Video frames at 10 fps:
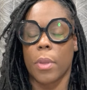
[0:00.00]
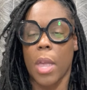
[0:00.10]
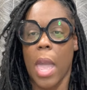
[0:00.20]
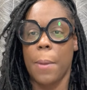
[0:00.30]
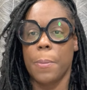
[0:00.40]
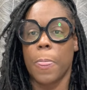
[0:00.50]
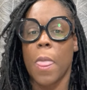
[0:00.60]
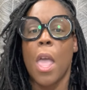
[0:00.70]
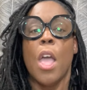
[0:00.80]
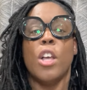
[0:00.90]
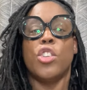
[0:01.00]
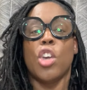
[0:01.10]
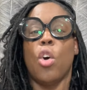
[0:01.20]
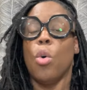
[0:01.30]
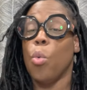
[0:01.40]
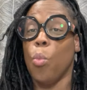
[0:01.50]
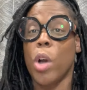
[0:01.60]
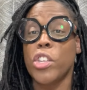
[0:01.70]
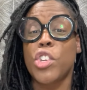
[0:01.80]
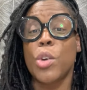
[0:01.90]
Okay, so
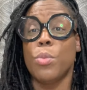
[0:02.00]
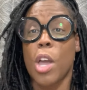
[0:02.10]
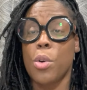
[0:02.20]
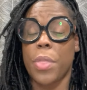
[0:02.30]
once you know